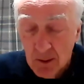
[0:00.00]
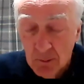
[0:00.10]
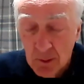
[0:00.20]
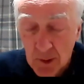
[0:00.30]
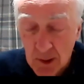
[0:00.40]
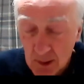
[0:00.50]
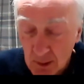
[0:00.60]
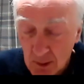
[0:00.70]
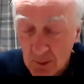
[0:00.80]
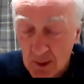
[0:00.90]
that we would
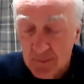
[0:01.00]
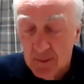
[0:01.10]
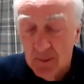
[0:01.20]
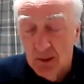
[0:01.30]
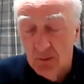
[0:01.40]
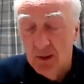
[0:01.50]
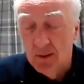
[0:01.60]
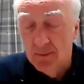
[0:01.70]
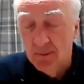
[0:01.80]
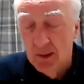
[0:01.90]
turn away from our old
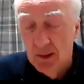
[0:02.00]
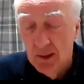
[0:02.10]
life